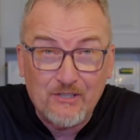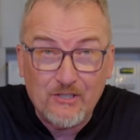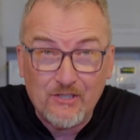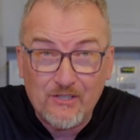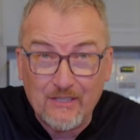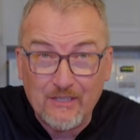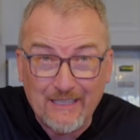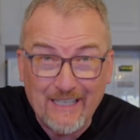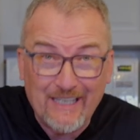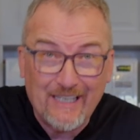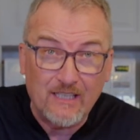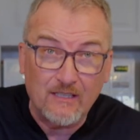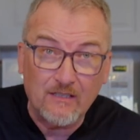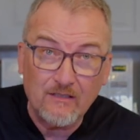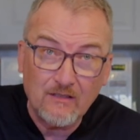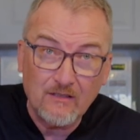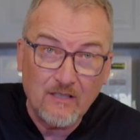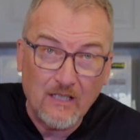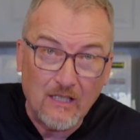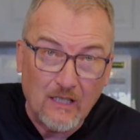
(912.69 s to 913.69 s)
just to let it
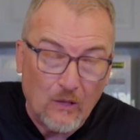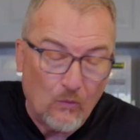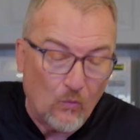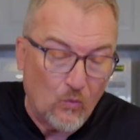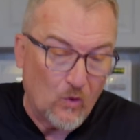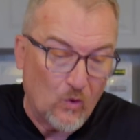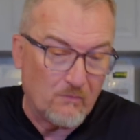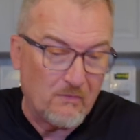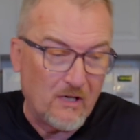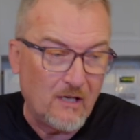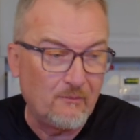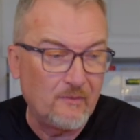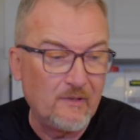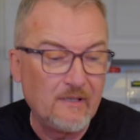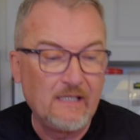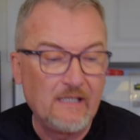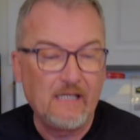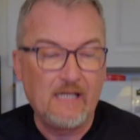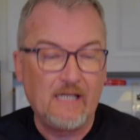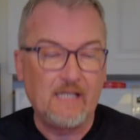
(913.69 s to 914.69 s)
warm up,
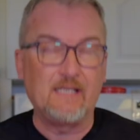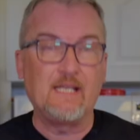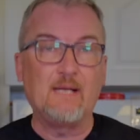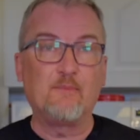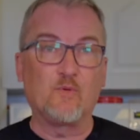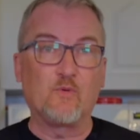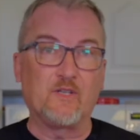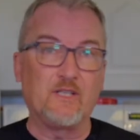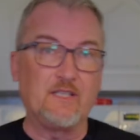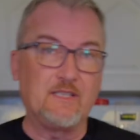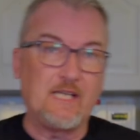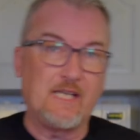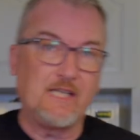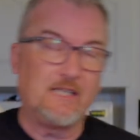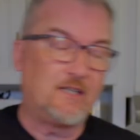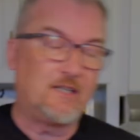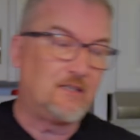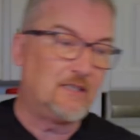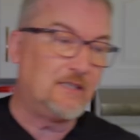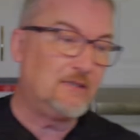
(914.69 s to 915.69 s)
and then we're going to take
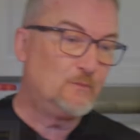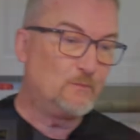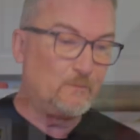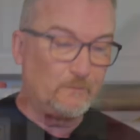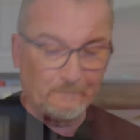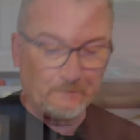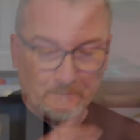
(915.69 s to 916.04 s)
it all out.